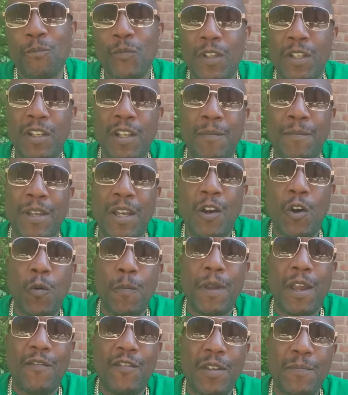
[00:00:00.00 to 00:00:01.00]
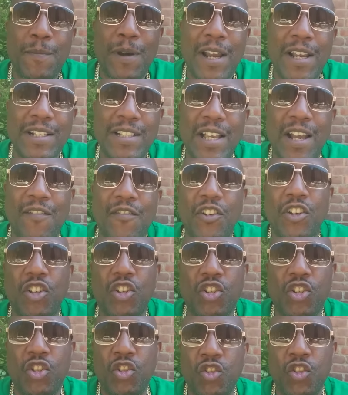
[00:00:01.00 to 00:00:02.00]
you know what I mean? I hope everybody's having a
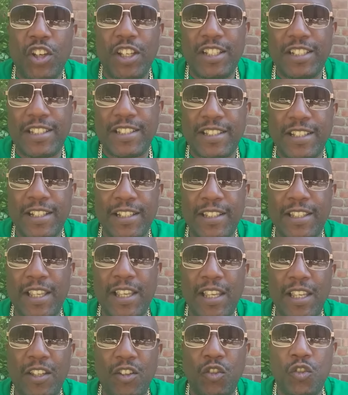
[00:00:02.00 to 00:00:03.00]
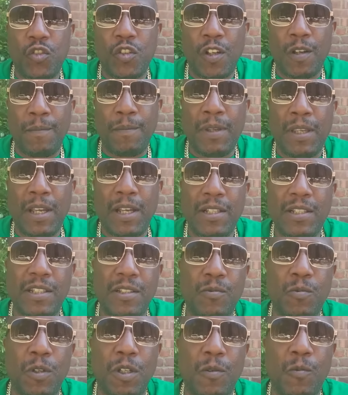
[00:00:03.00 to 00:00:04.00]
great Sunday. You know what I mean? I
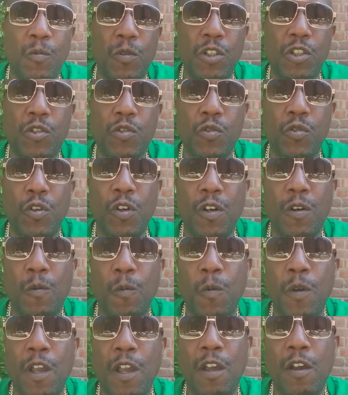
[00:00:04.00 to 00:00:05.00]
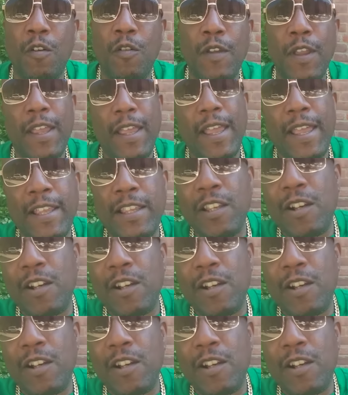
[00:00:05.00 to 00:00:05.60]
just want to wish you all well. And